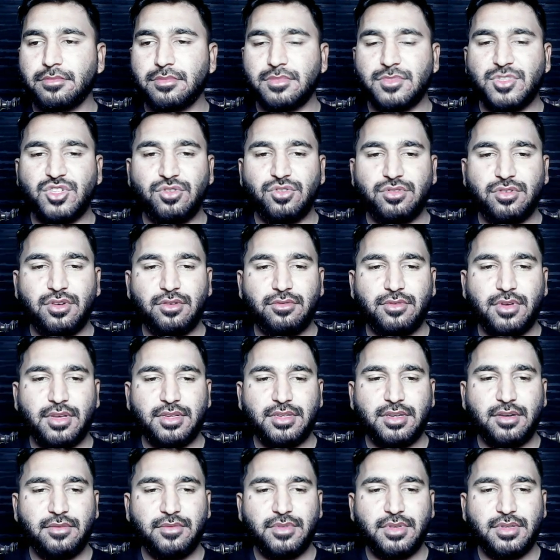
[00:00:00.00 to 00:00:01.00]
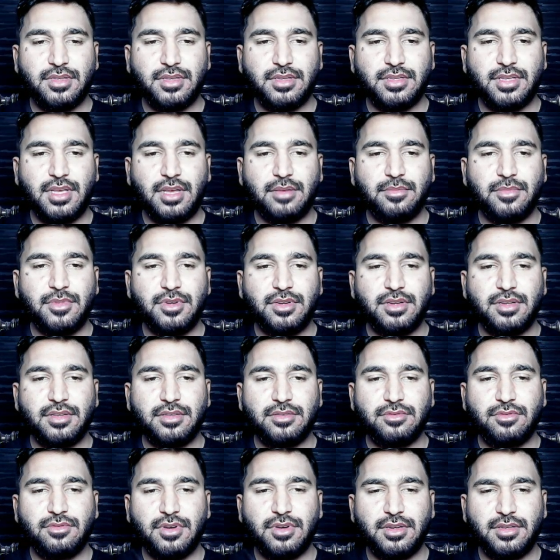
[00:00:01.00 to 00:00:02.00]
Total question of this assignment
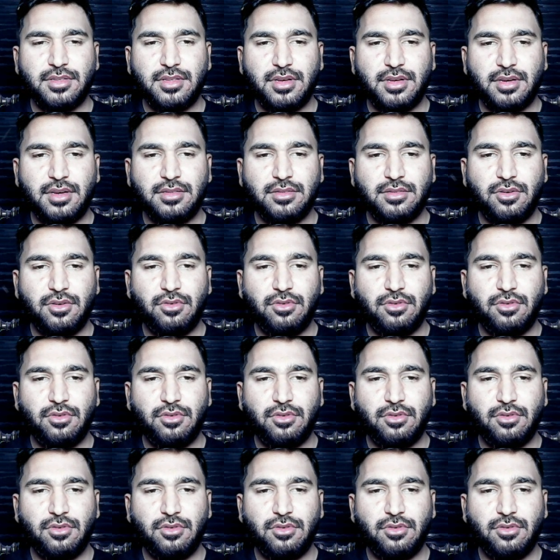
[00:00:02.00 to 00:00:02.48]
is 29.